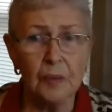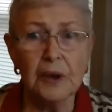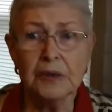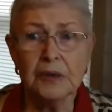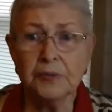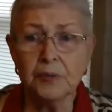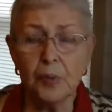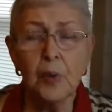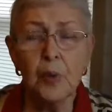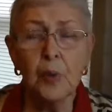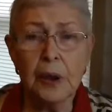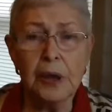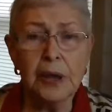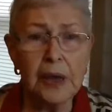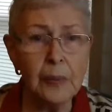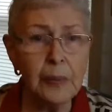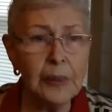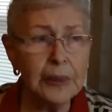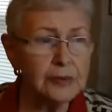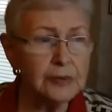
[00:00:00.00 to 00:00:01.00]
Is when we
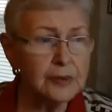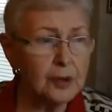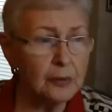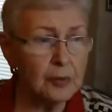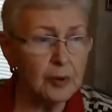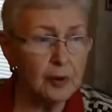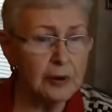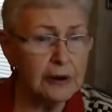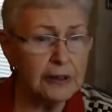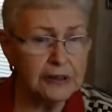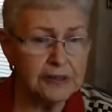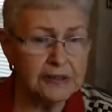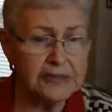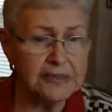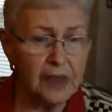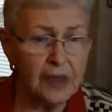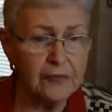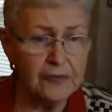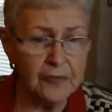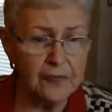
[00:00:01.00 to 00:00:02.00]
come into learning to
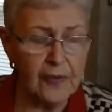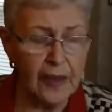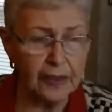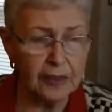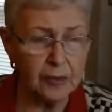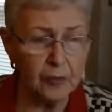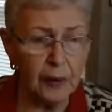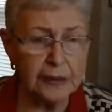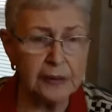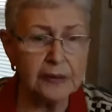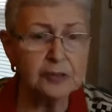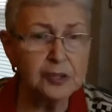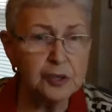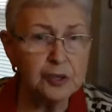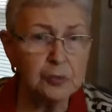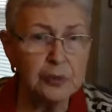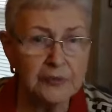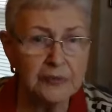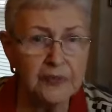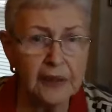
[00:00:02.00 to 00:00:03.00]
self-evaluate and
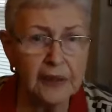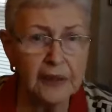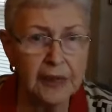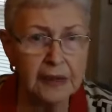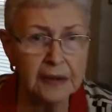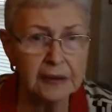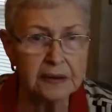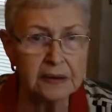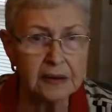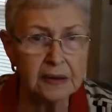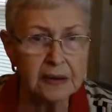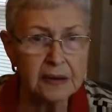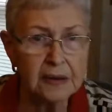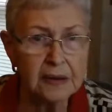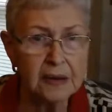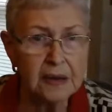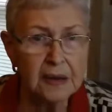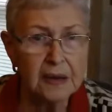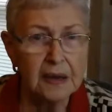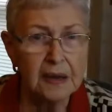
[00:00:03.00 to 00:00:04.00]
to reflect
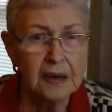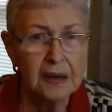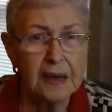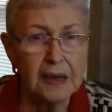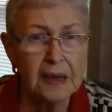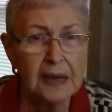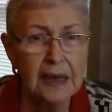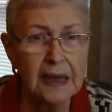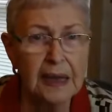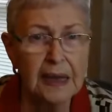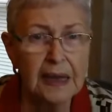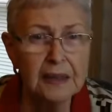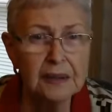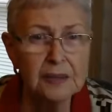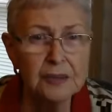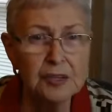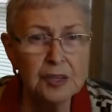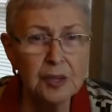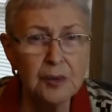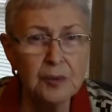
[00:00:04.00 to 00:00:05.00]

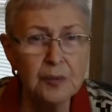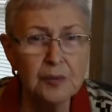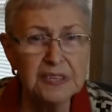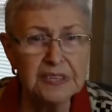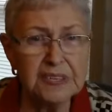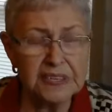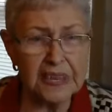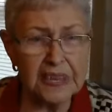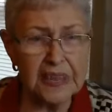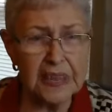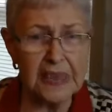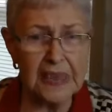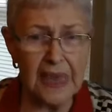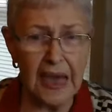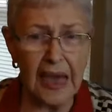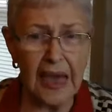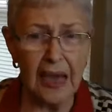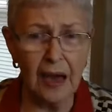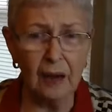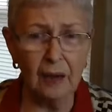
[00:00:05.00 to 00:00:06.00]
and to see
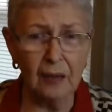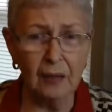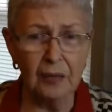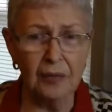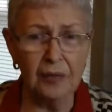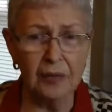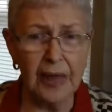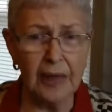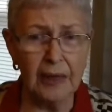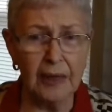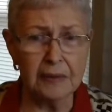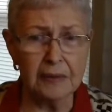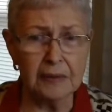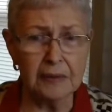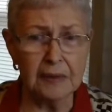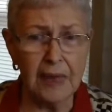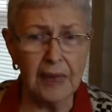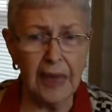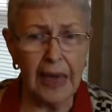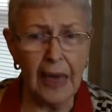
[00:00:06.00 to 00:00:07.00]
how
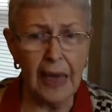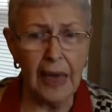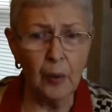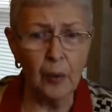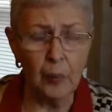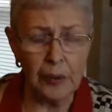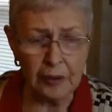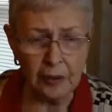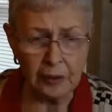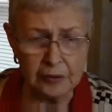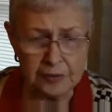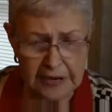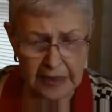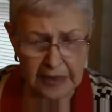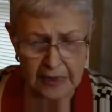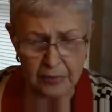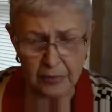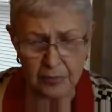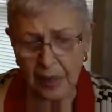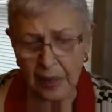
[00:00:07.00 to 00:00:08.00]
we are
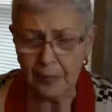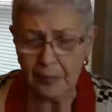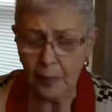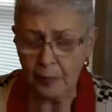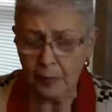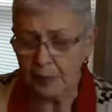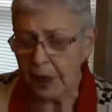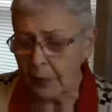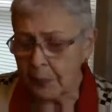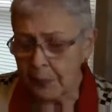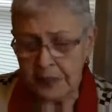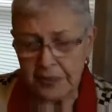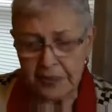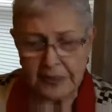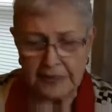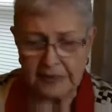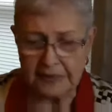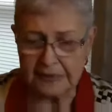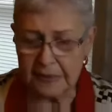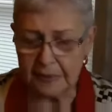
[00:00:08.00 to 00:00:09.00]
I know a couple of
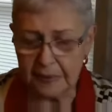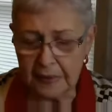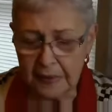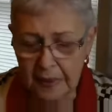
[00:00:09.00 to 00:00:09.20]
things that